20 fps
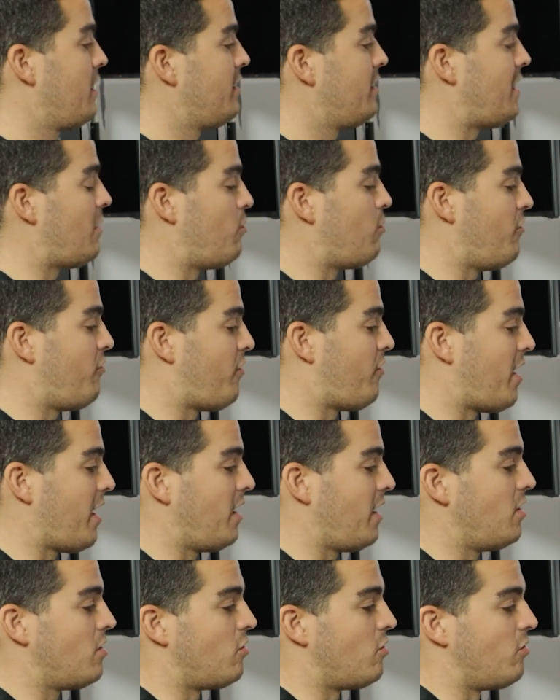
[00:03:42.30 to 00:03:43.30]
that we
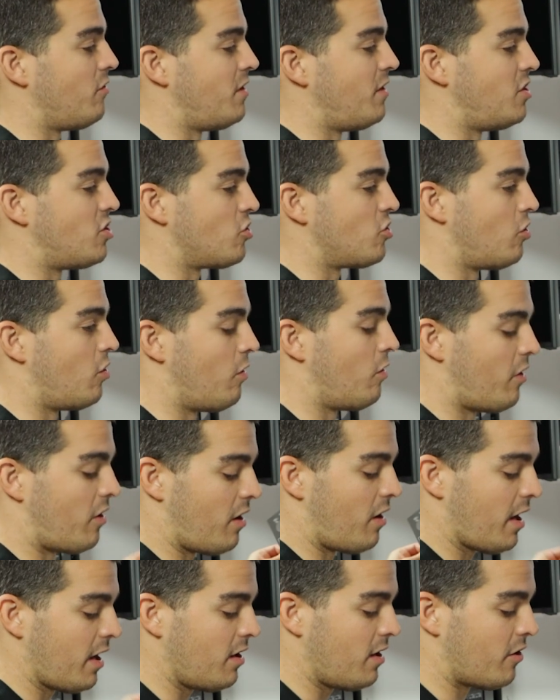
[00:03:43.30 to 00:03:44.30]
find on the Solo
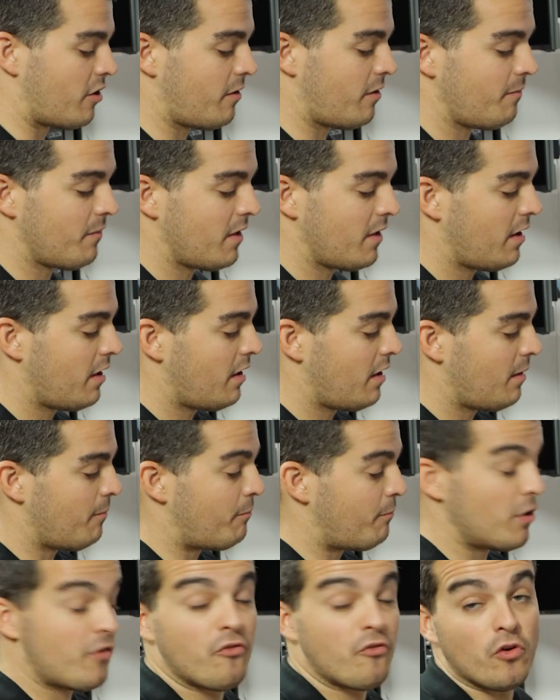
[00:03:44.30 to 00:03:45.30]
Airliner,
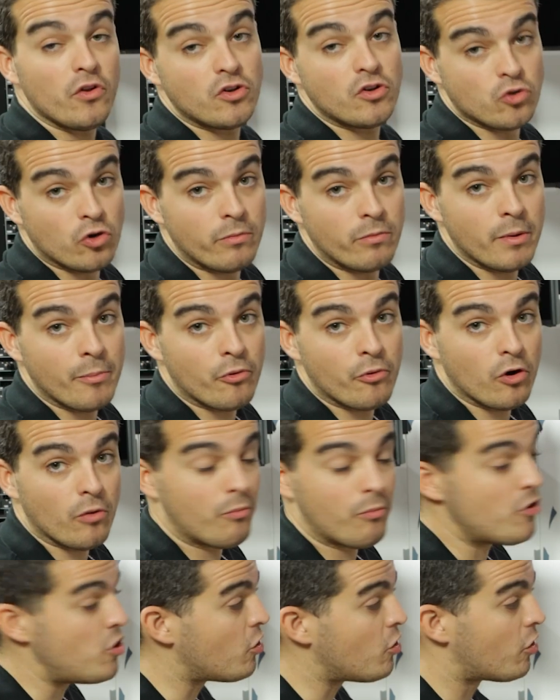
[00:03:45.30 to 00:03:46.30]
but for the
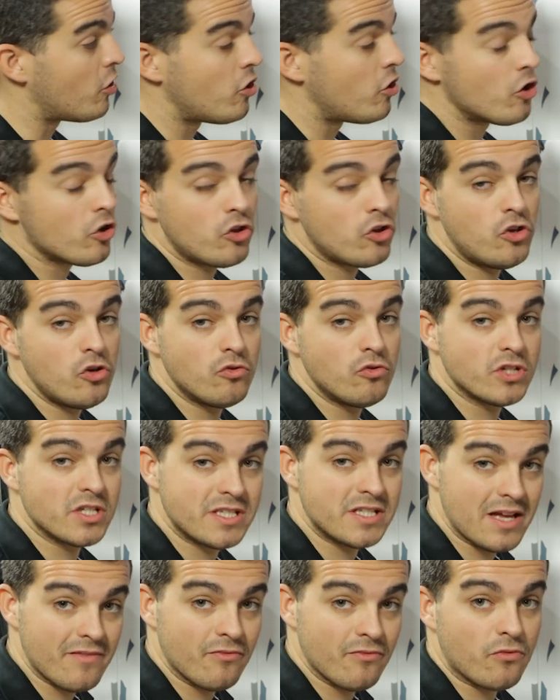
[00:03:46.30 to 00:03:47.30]
turboprop, you cannot use a
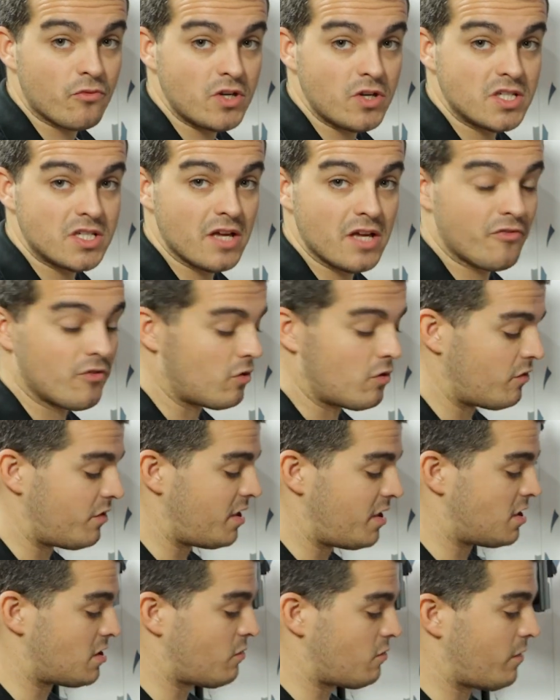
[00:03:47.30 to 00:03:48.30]
seven thirty-seven on
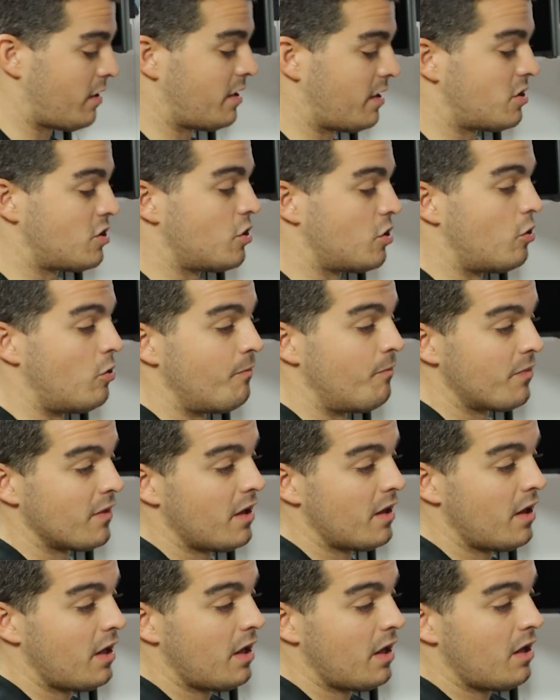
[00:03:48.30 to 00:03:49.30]
this one. So,
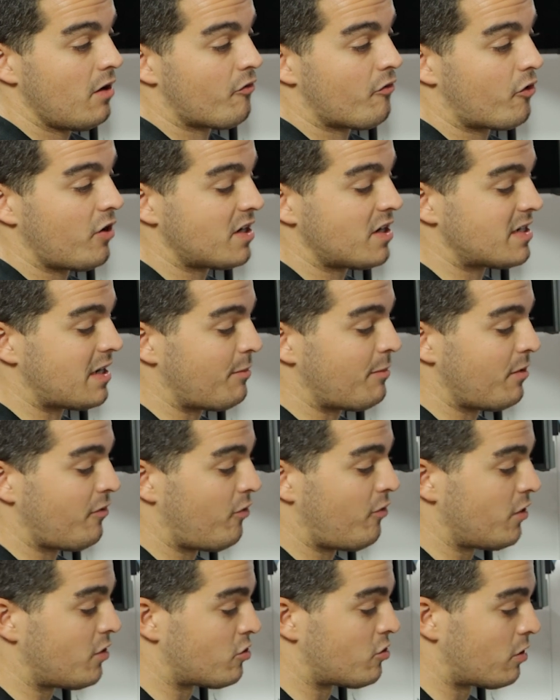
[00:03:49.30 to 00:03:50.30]
for example,
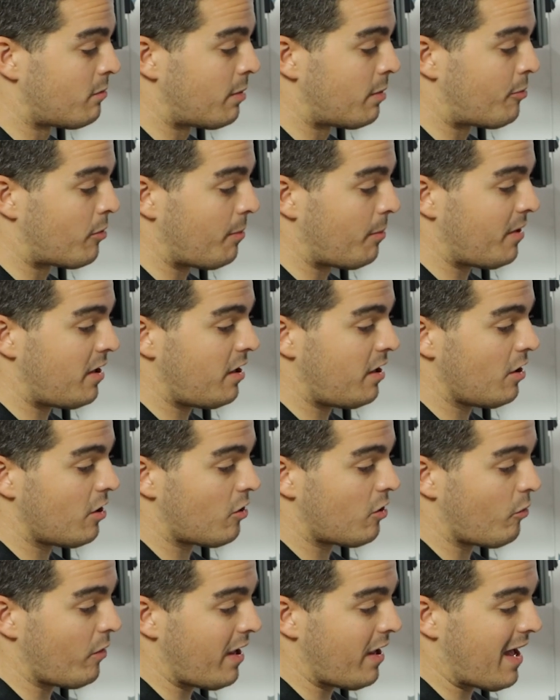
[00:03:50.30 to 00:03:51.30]
for the turboprop
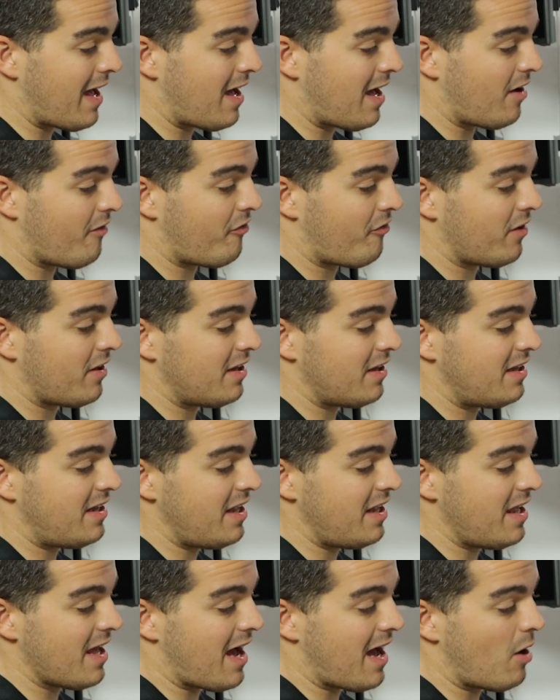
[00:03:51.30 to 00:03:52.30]
here, we have
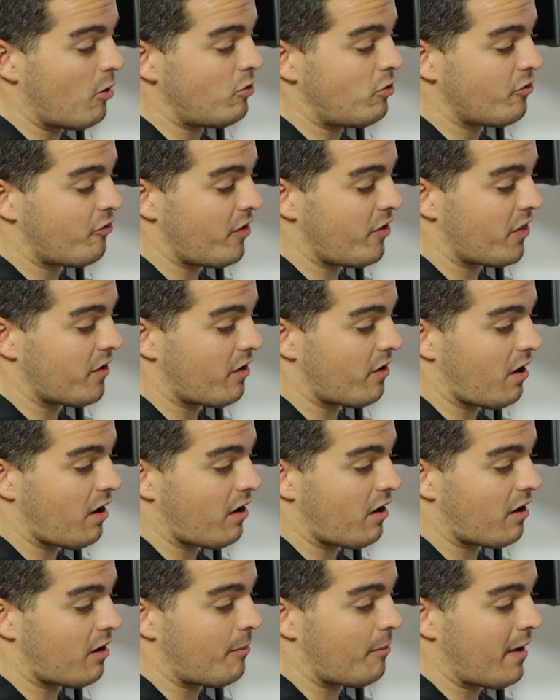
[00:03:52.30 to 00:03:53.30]
the outer feather
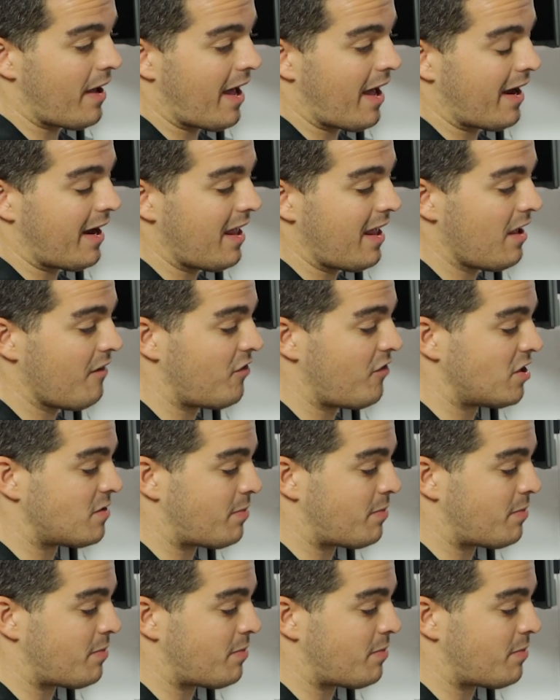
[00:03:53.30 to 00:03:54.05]
arm and F I S